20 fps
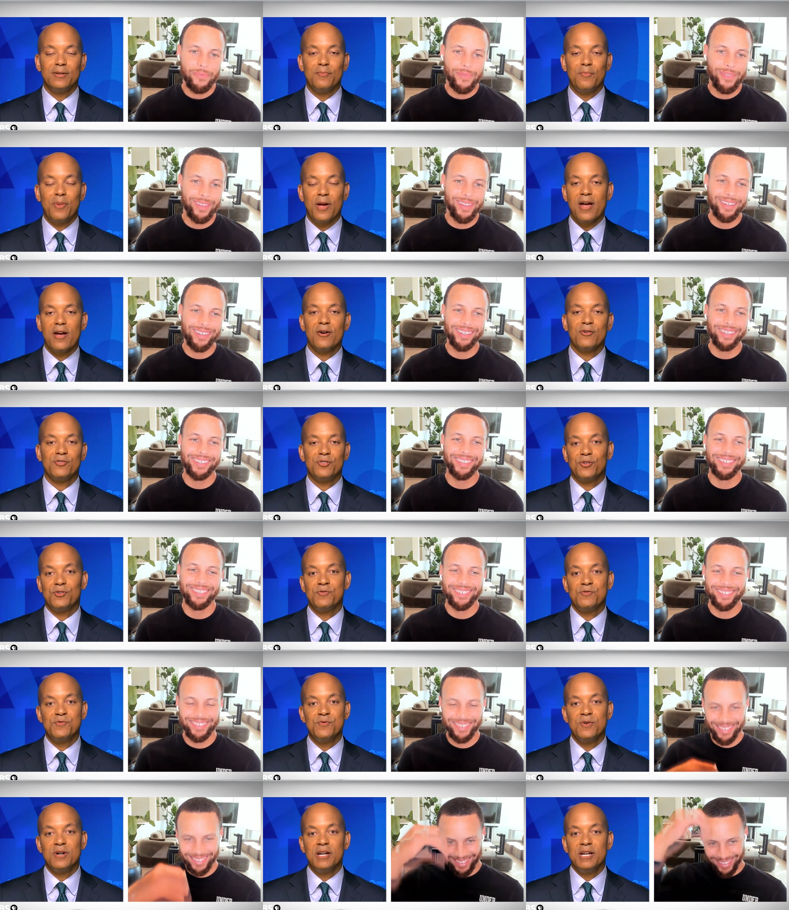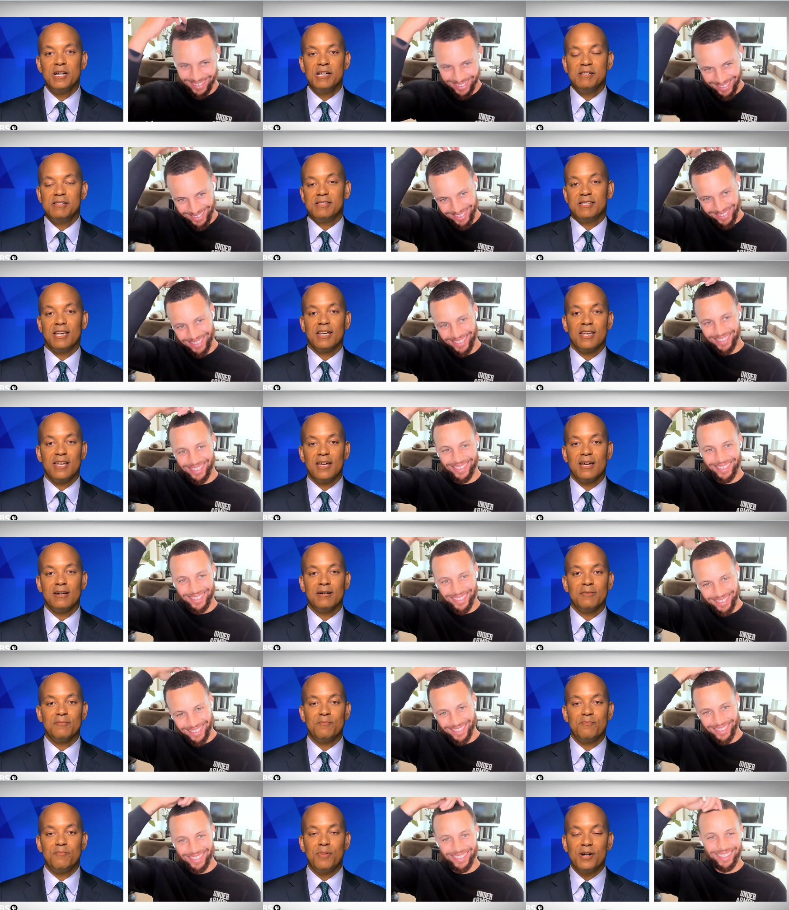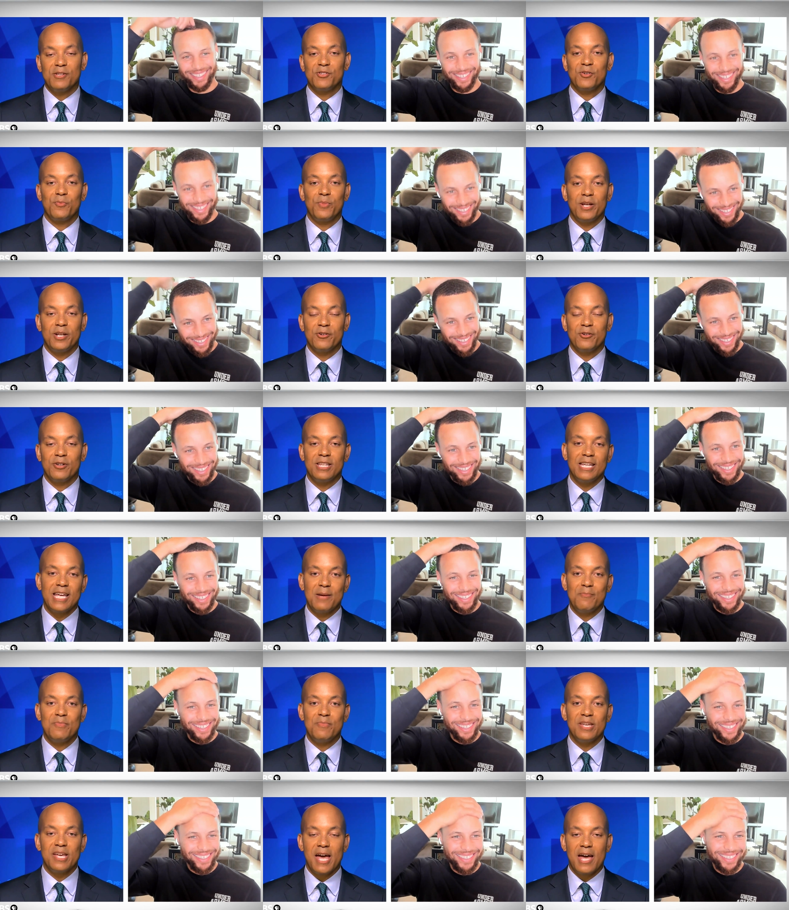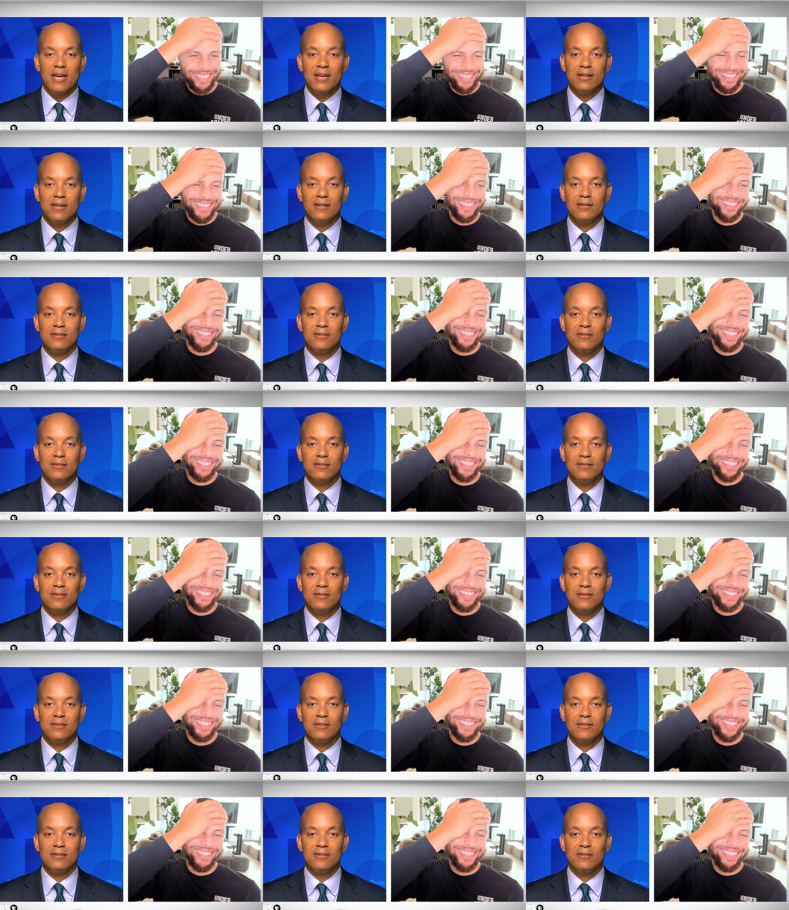Speaker 1: compare to sinking a buzzer beater in the NBA?